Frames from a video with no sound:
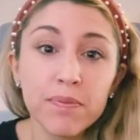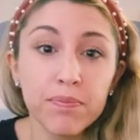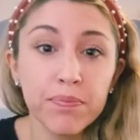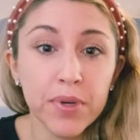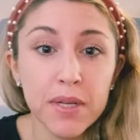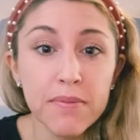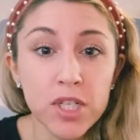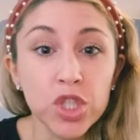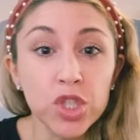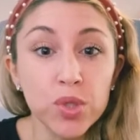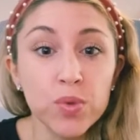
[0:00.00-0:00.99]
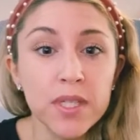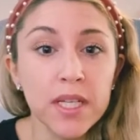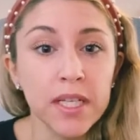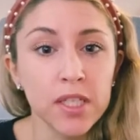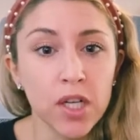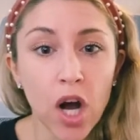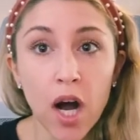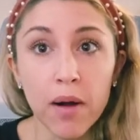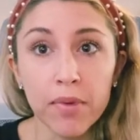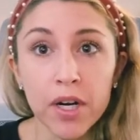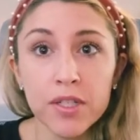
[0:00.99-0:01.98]
pretty much used in
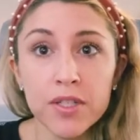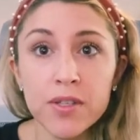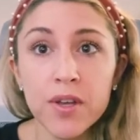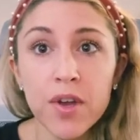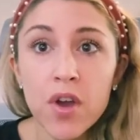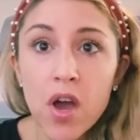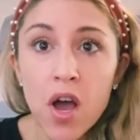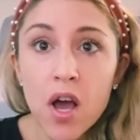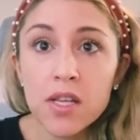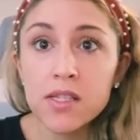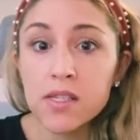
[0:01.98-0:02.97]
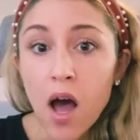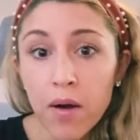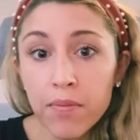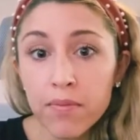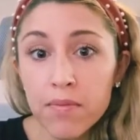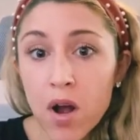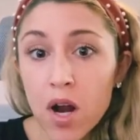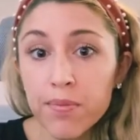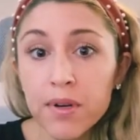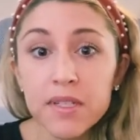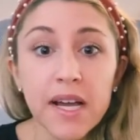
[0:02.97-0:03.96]
commerce. Some are
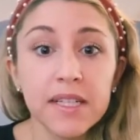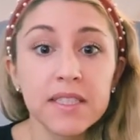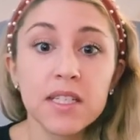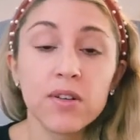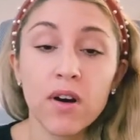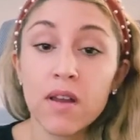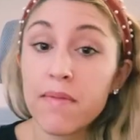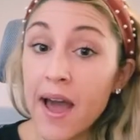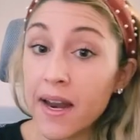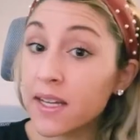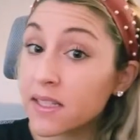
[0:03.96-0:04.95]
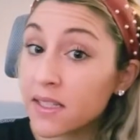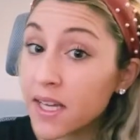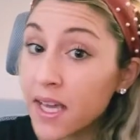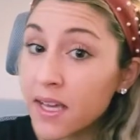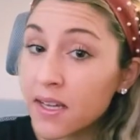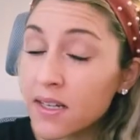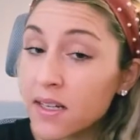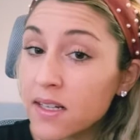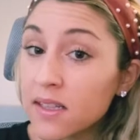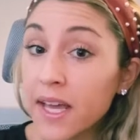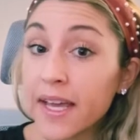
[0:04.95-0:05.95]
protected automatically,
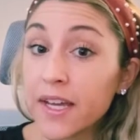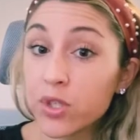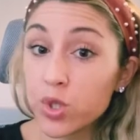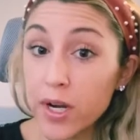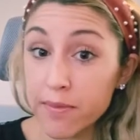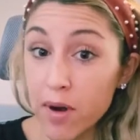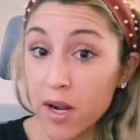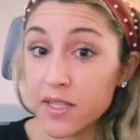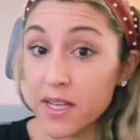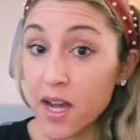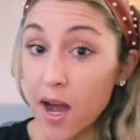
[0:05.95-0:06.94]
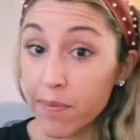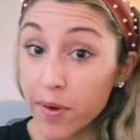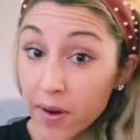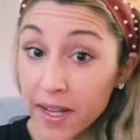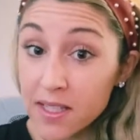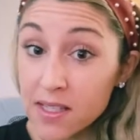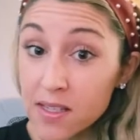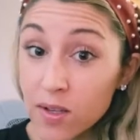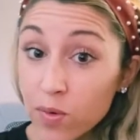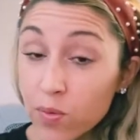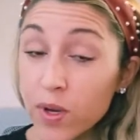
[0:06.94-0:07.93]
like trademarks and copyrights,
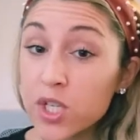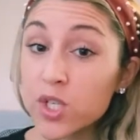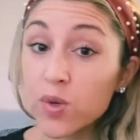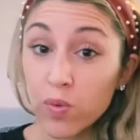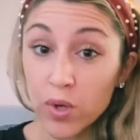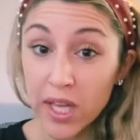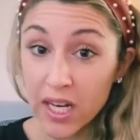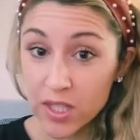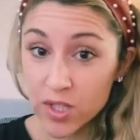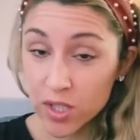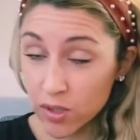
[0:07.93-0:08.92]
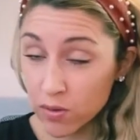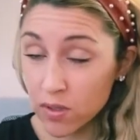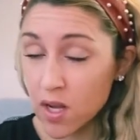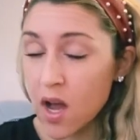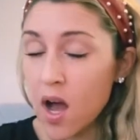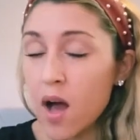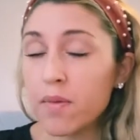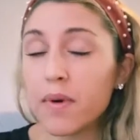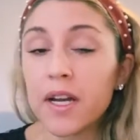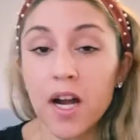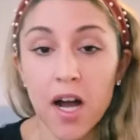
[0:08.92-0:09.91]
which we'll get into,
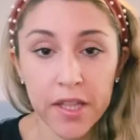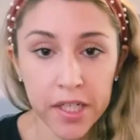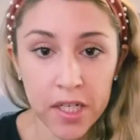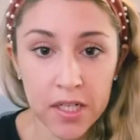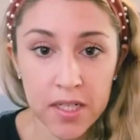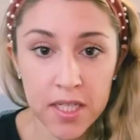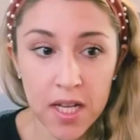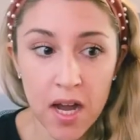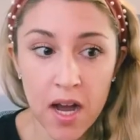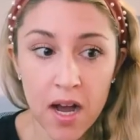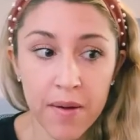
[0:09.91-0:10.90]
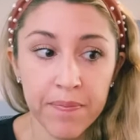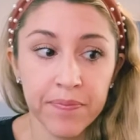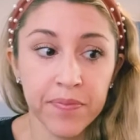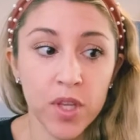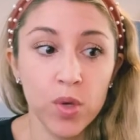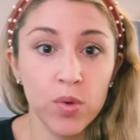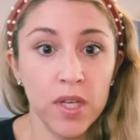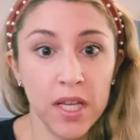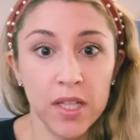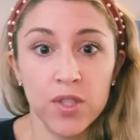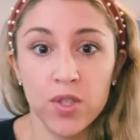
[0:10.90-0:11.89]
but others you
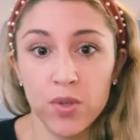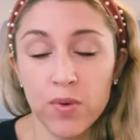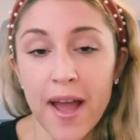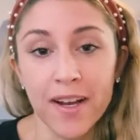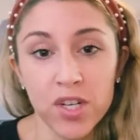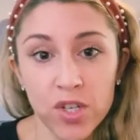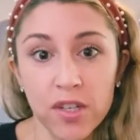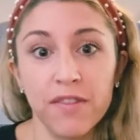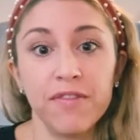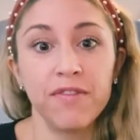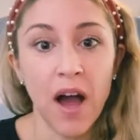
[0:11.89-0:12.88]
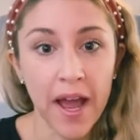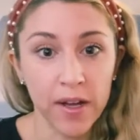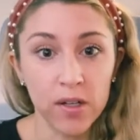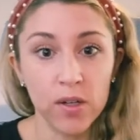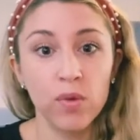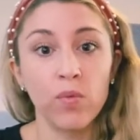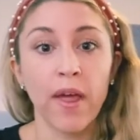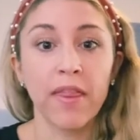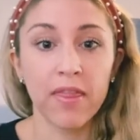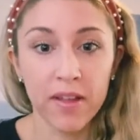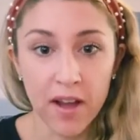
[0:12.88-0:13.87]
need to actually file
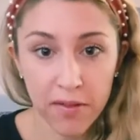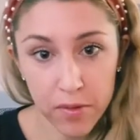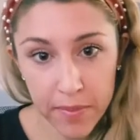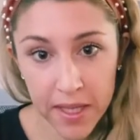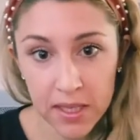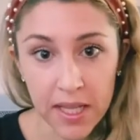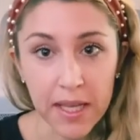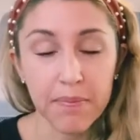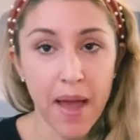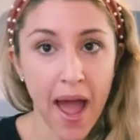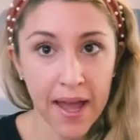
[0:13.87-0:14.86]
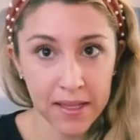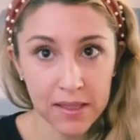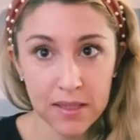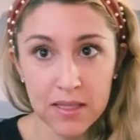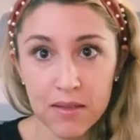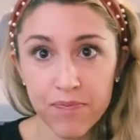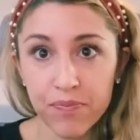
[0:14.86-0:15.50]
with the government, like patents.